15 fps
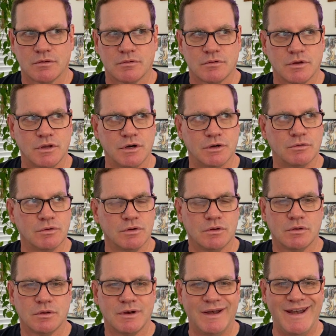you know,
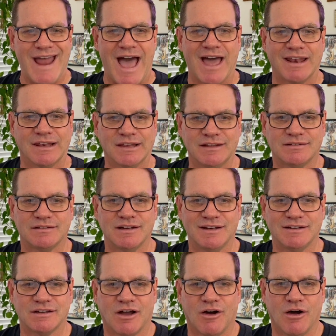not
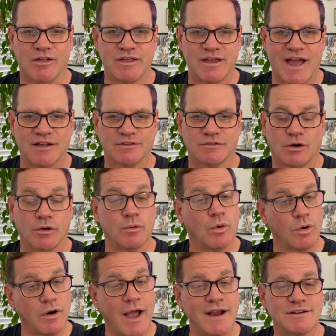listening to all the outs, or,
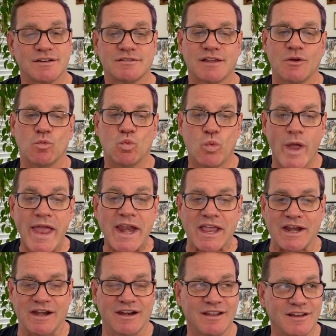or I should say,
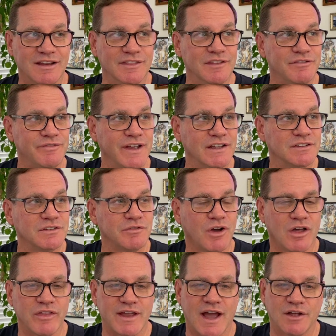winning in the face of
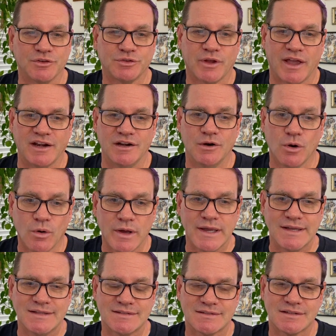all the outside
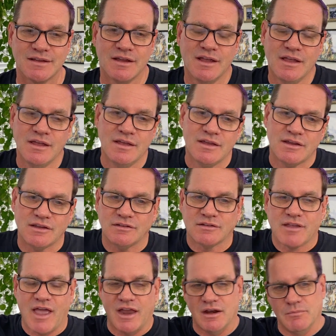noise. He's
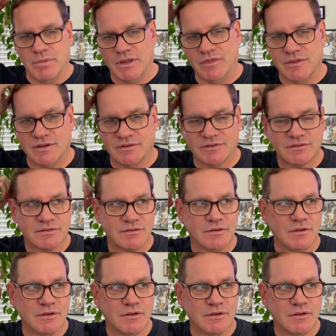kind of been this,